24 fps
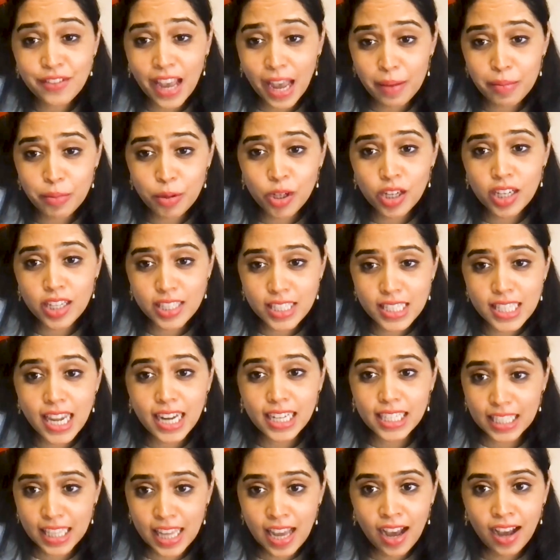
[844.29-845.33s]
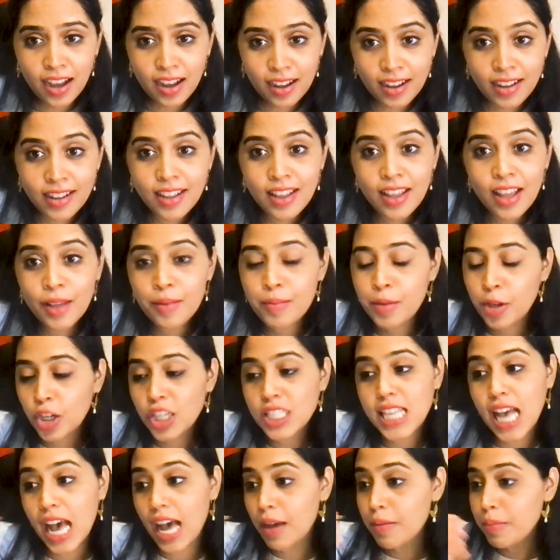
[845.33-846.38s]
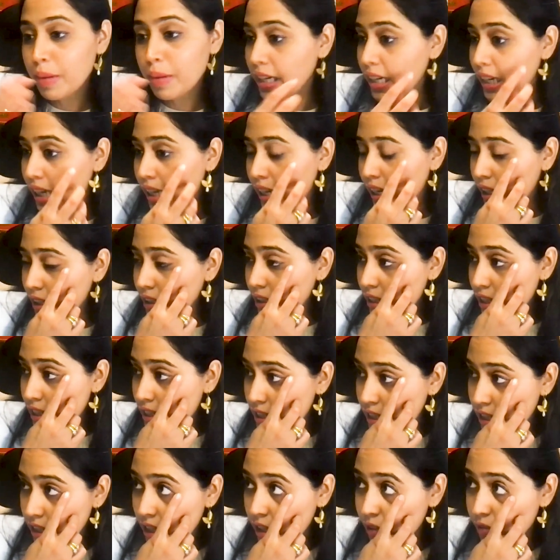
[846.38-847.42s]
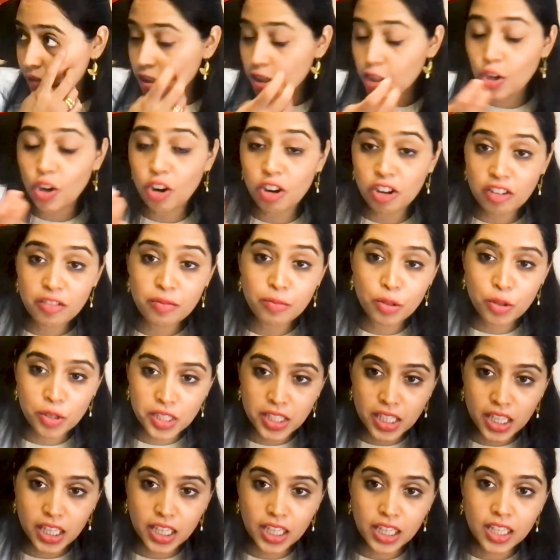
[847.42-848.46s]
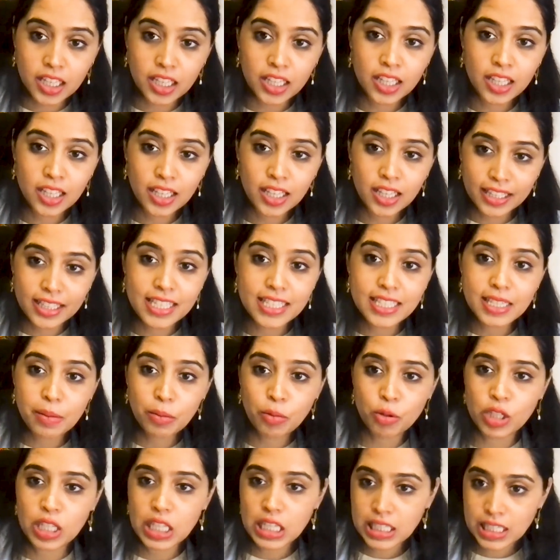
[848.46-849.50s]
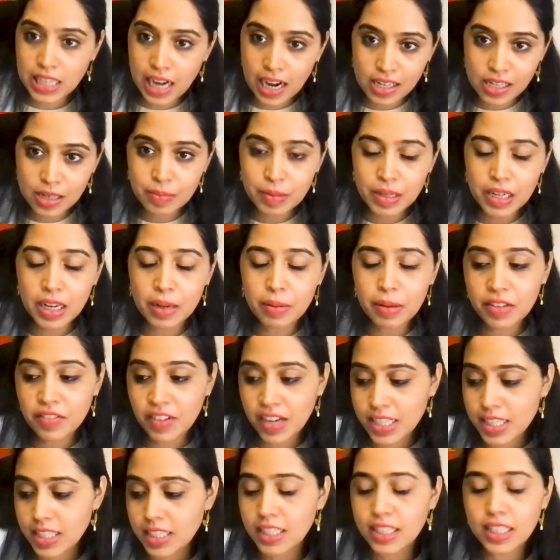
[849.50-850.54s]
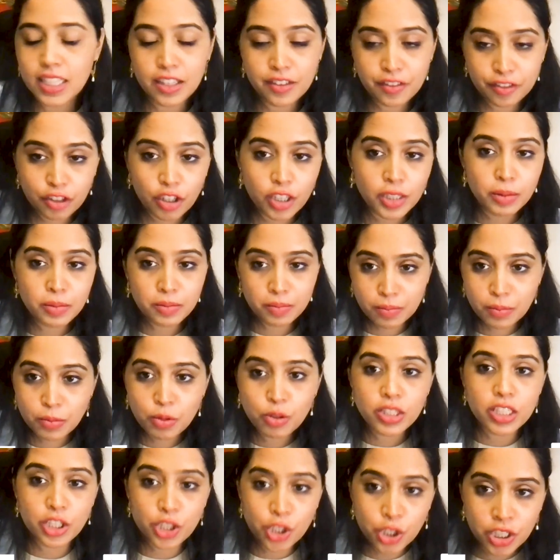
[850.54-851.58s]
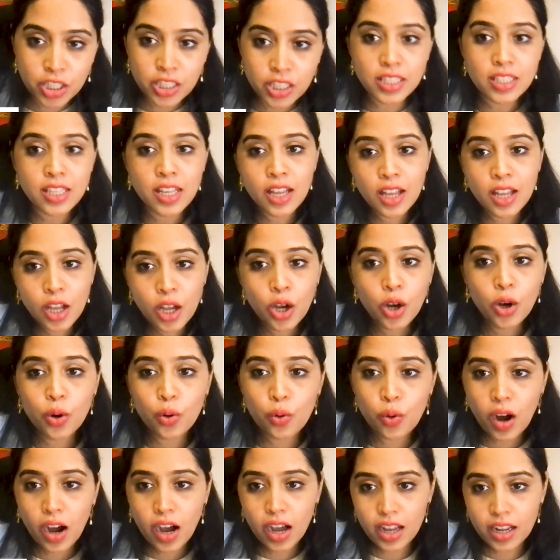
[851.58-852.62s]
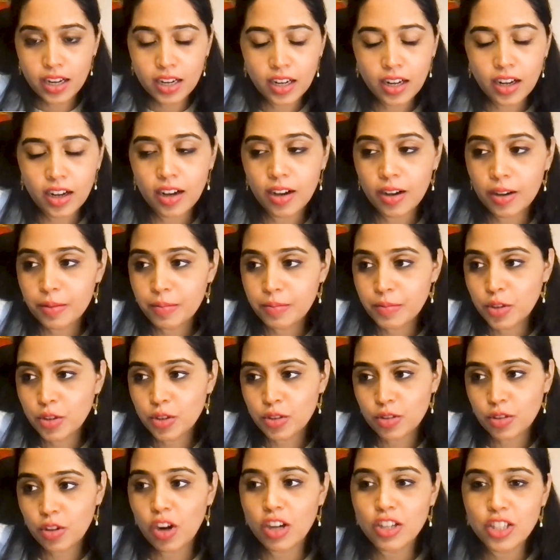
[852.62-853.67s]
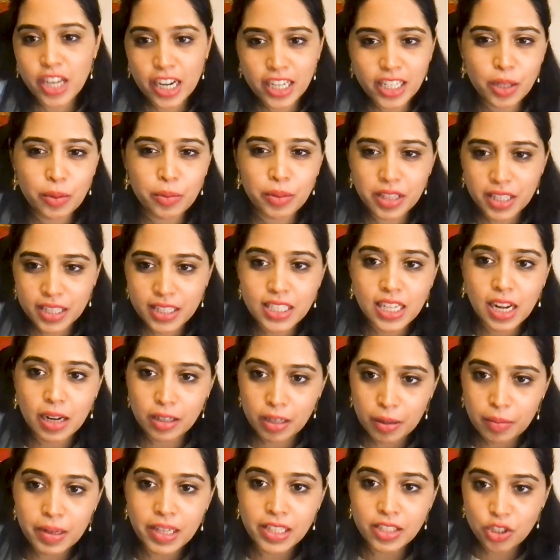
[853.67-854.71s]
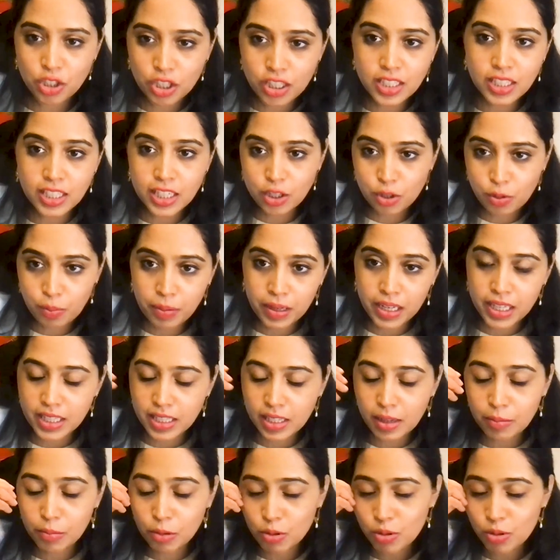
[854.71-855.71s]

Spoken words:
fabulous that, because I've been dealing recently with a lot of music, like there's a music startup that I'm advising, and then of course musicians who are contracting with the startup, let's just say, to play some